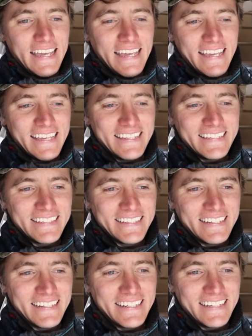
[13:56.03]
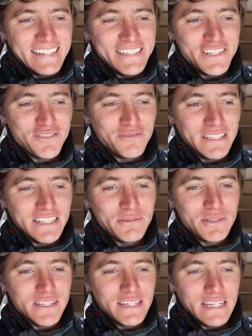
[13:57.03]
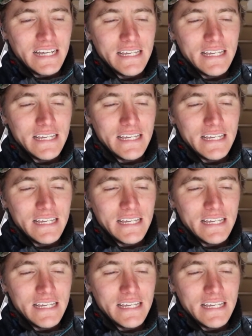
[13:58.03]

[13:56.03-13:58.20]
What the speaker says: And I just really was like,